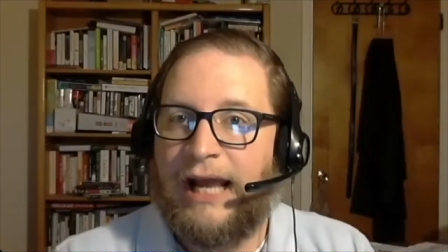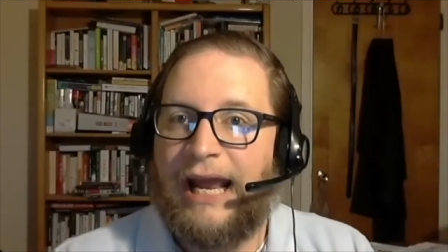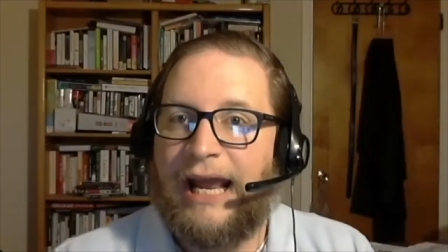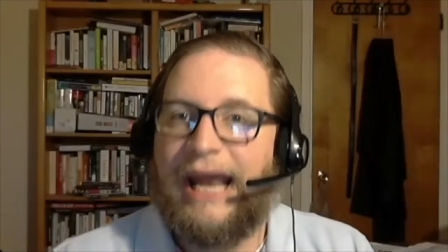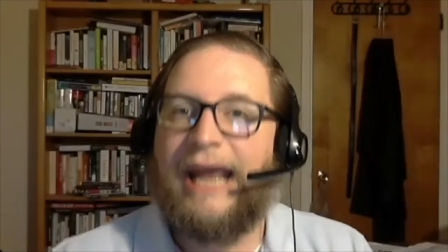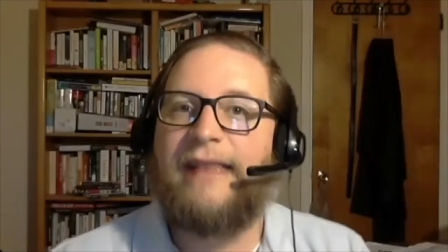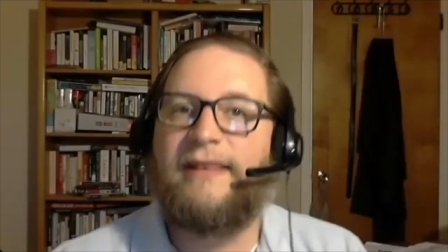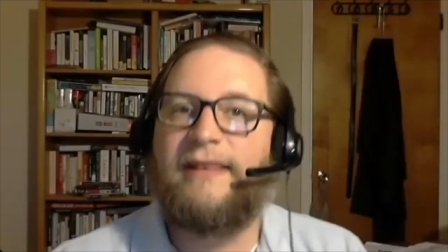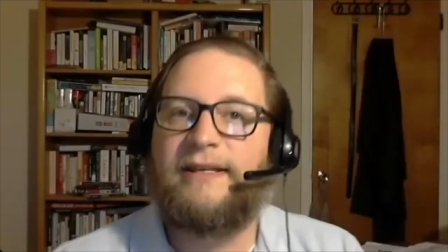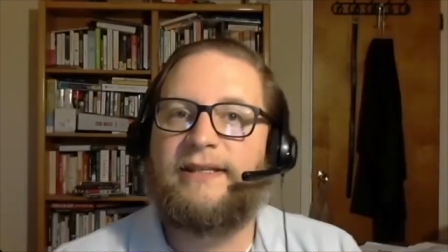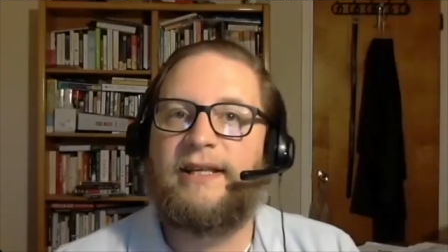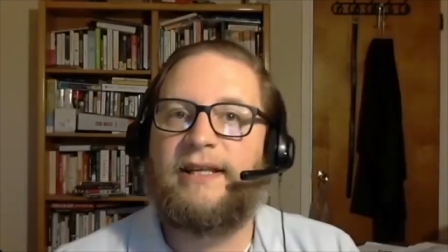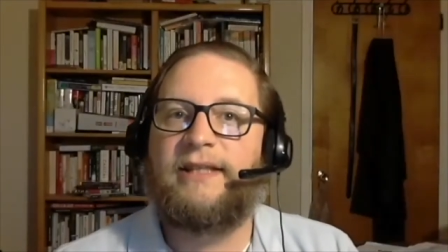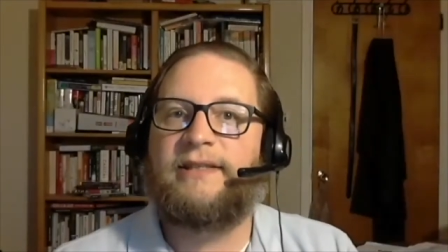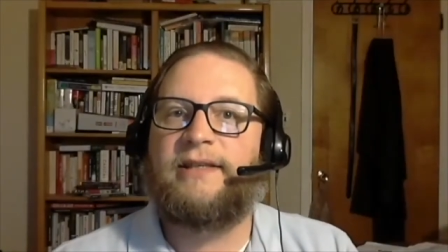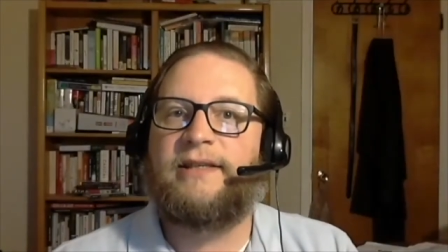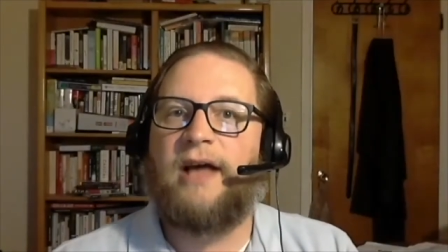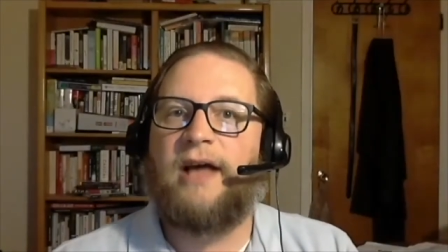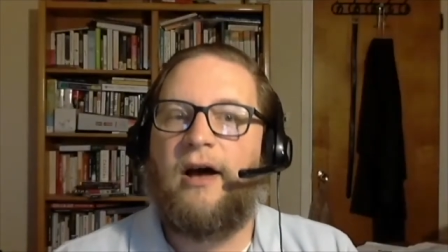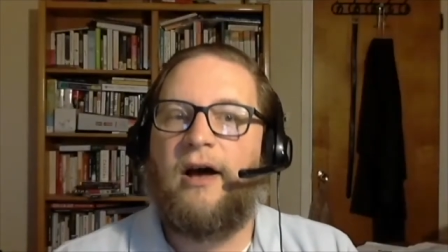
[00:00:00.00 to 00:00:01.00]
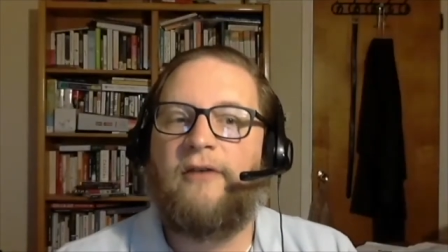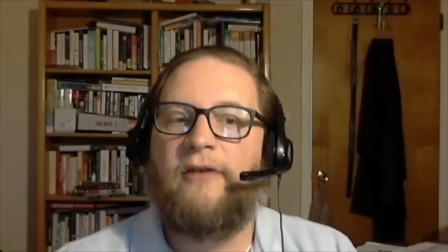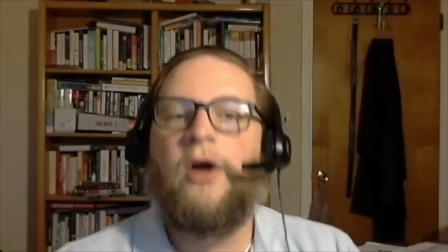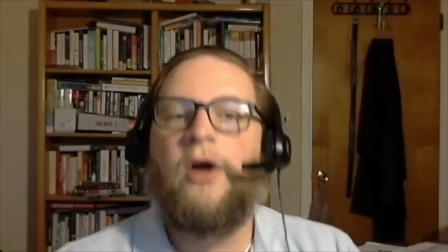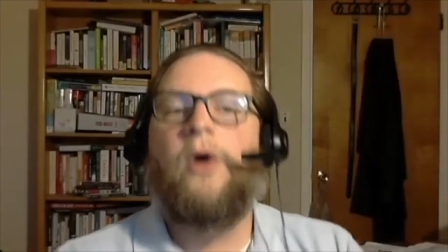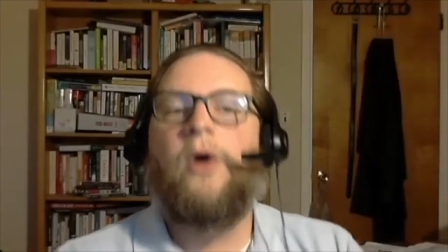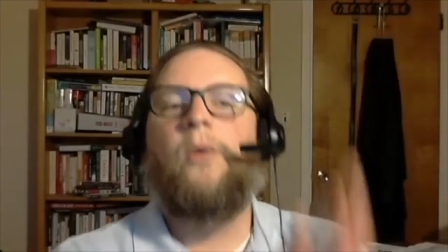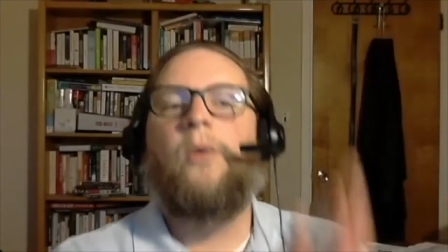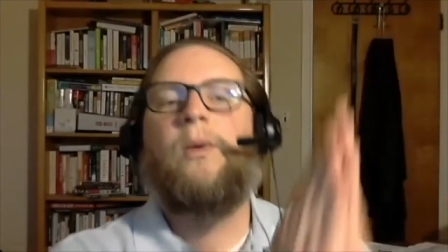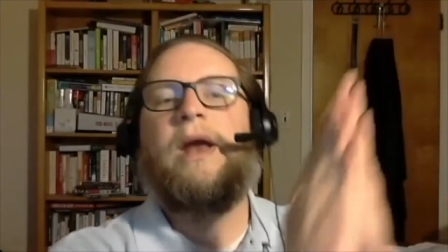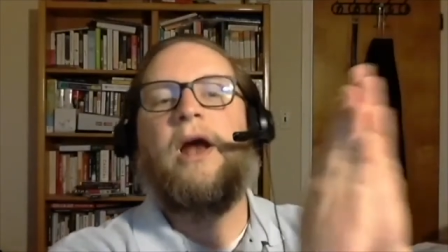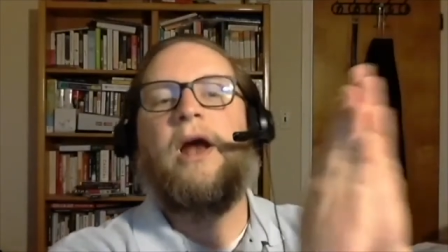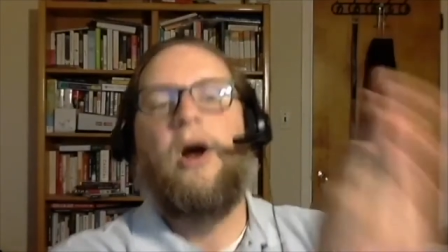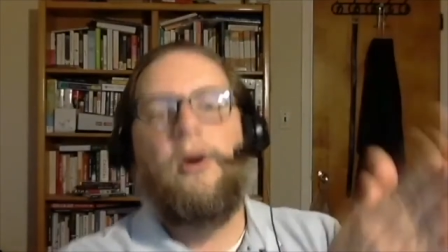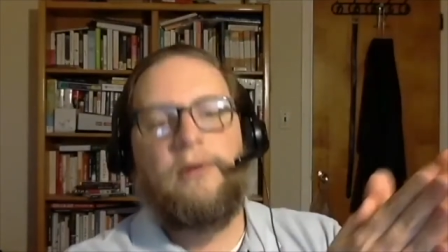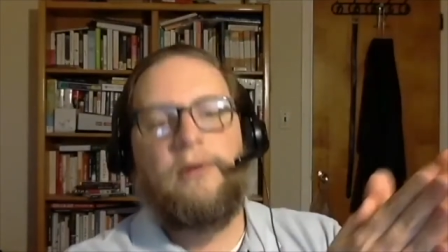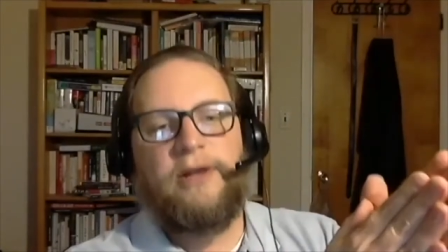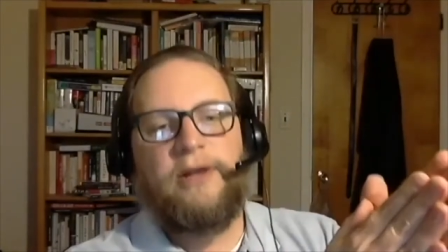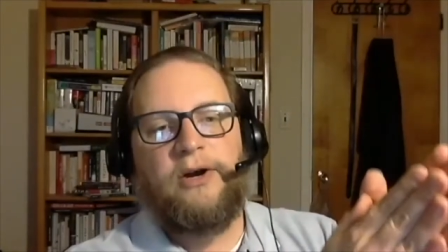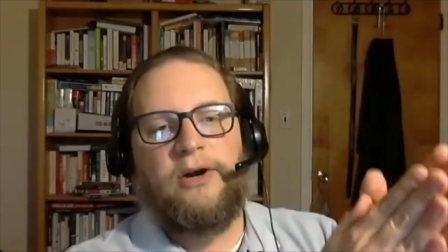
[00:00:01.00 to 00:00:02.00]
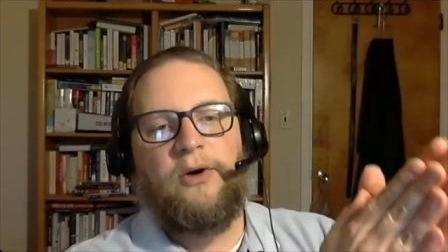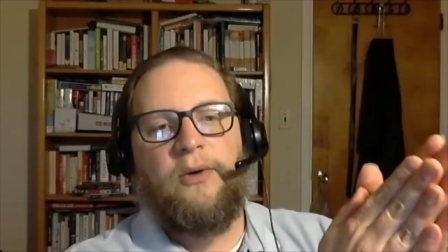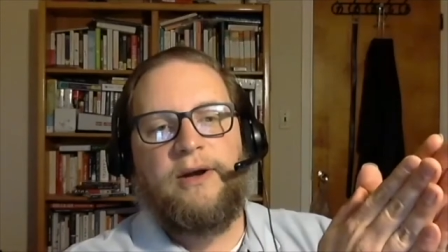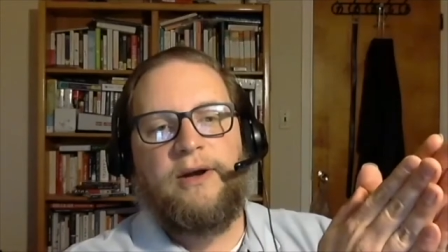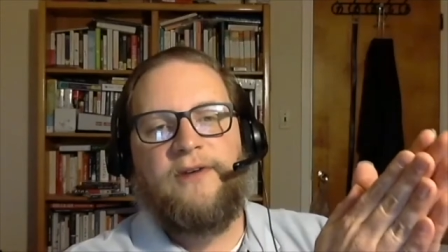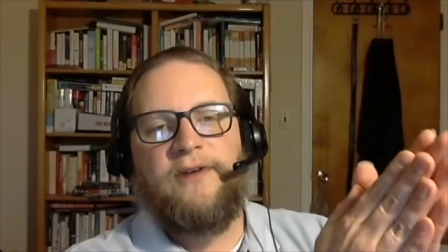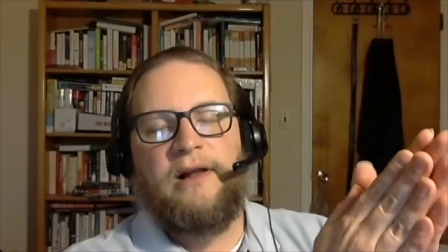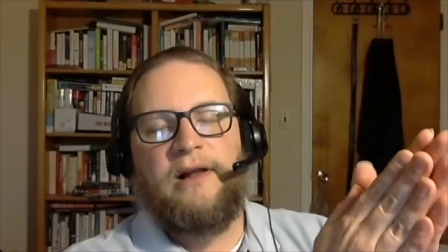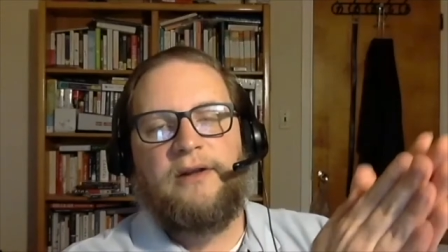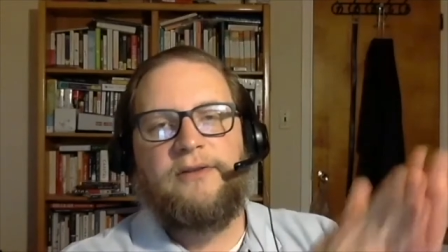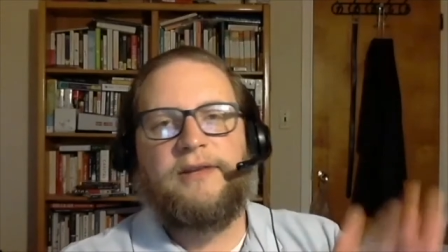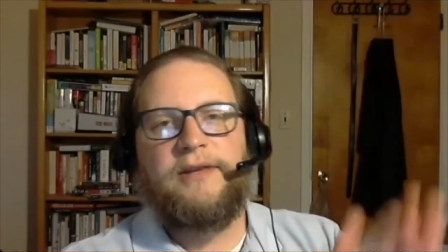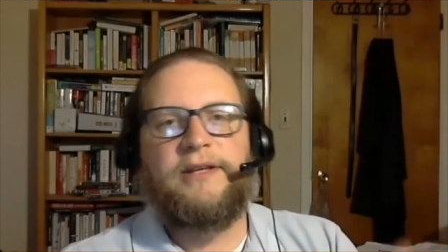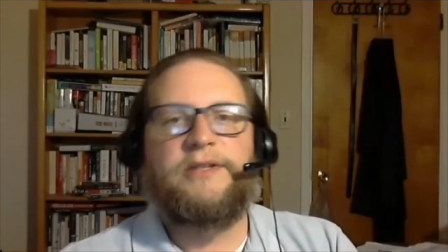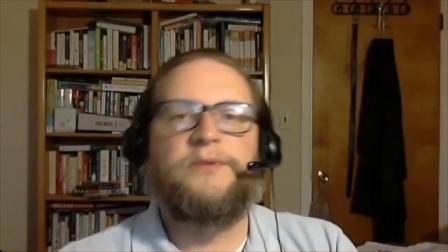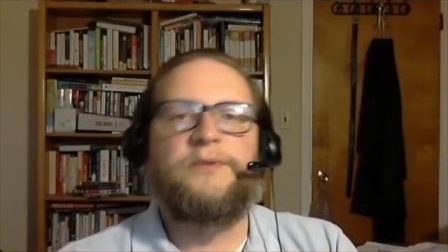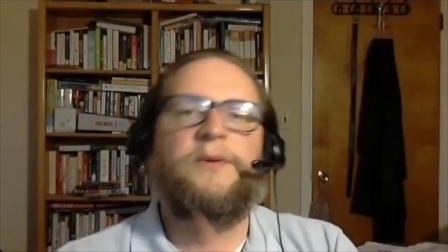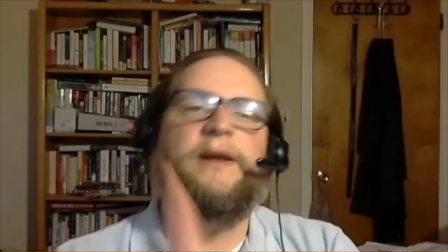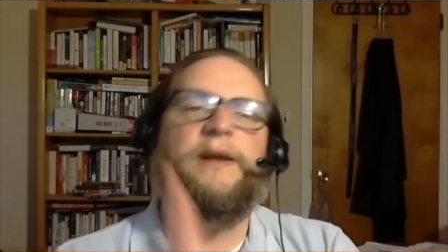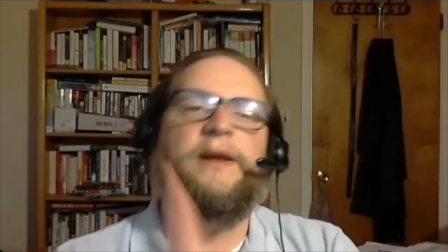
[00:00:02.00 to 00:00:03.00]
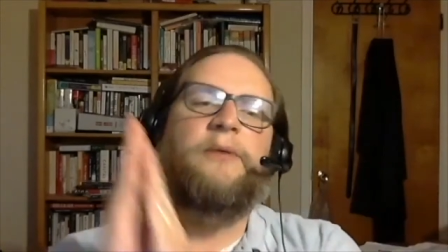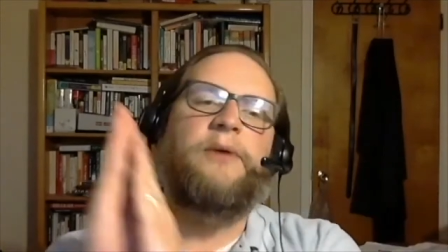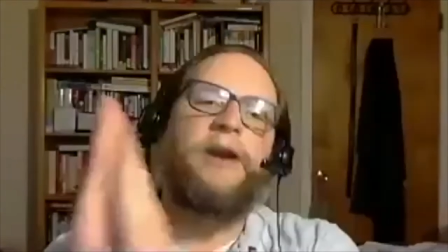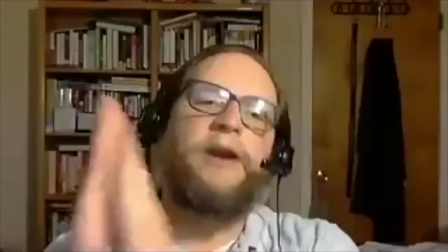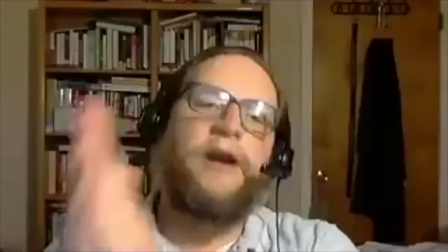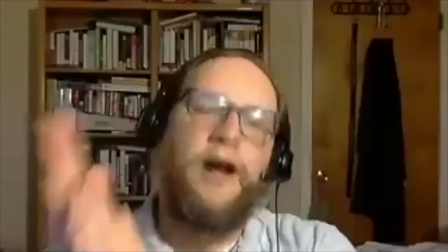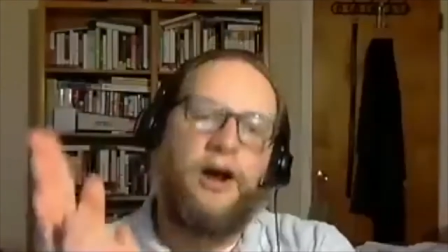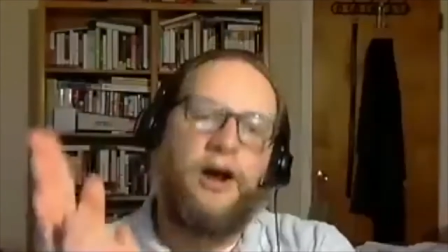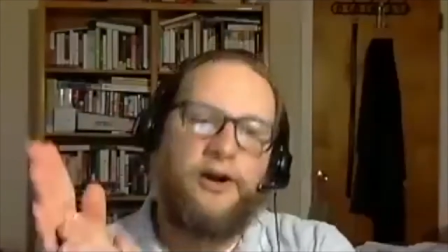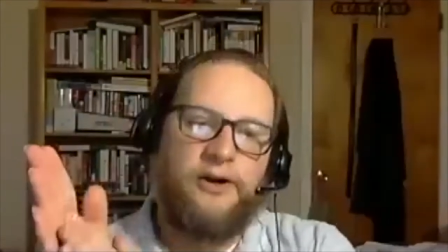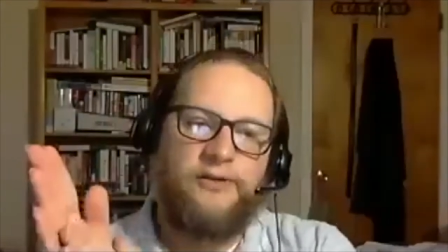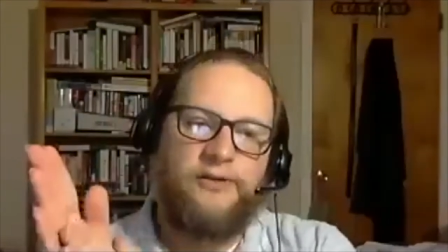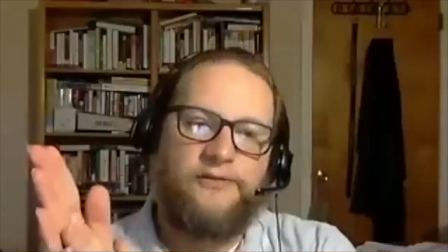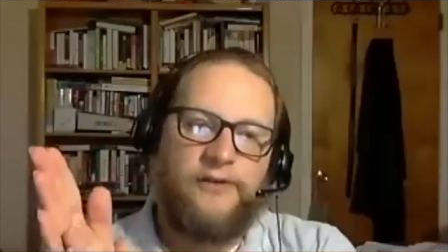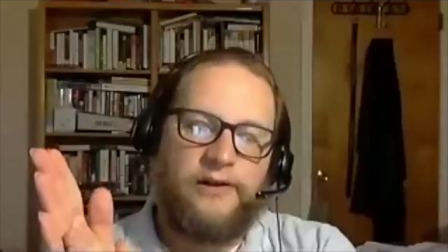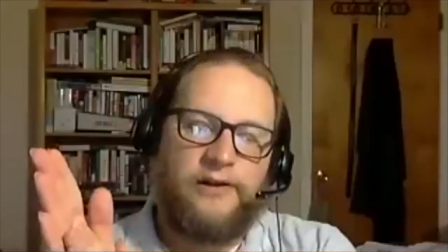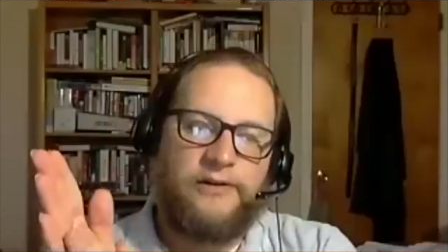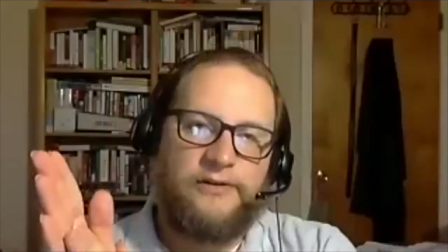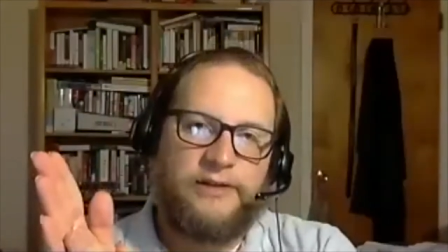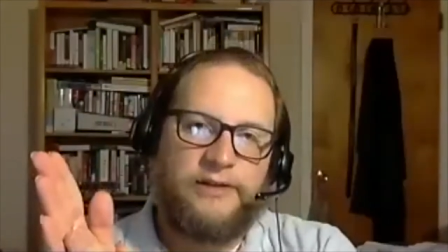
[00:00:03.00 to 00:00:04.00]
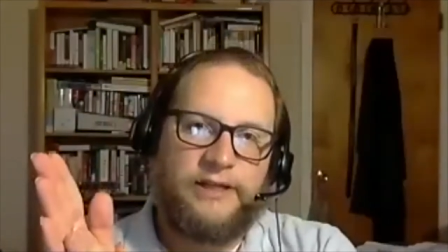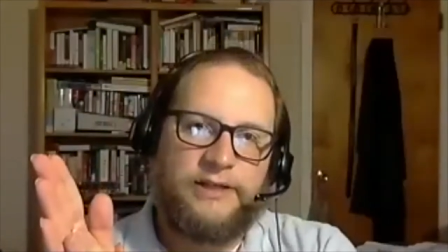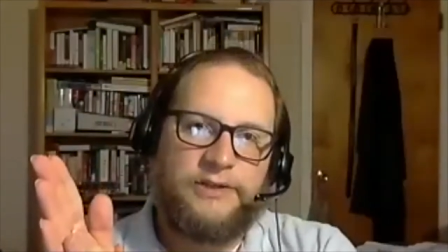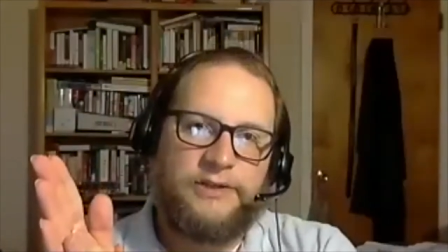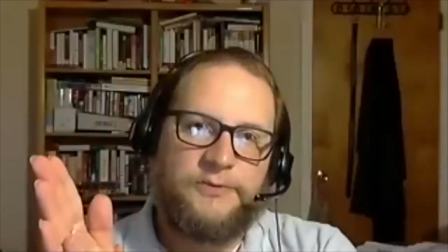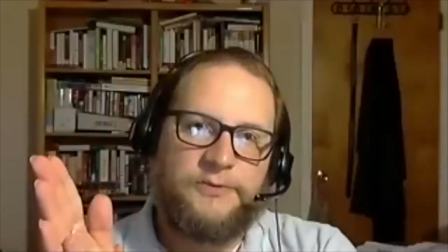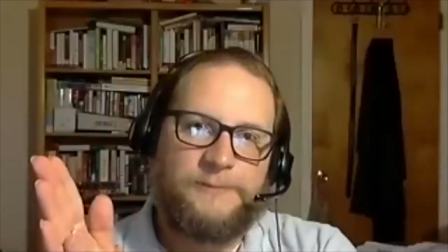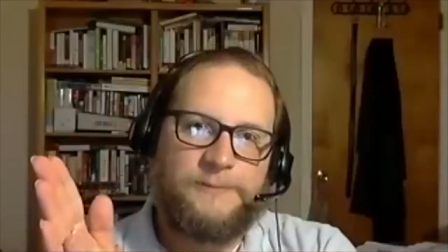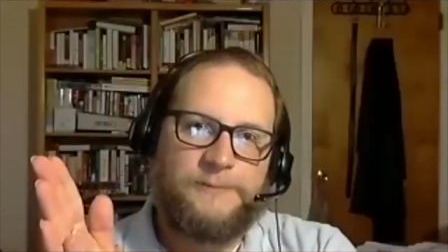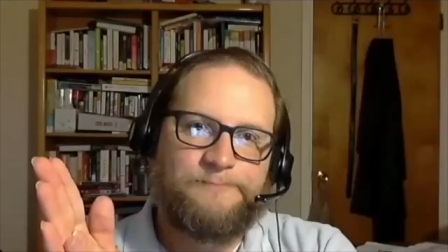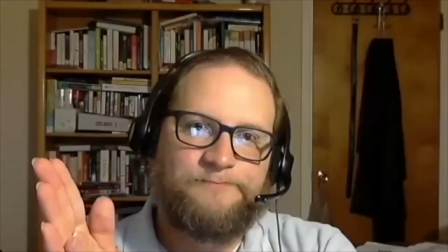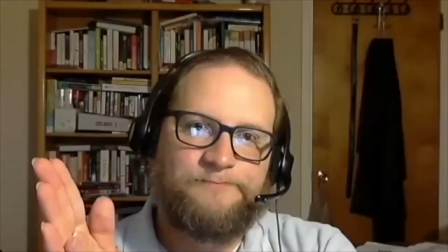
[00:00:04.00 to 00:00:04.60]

in the sense of we only are going to follow this one, we're not going to follow this one.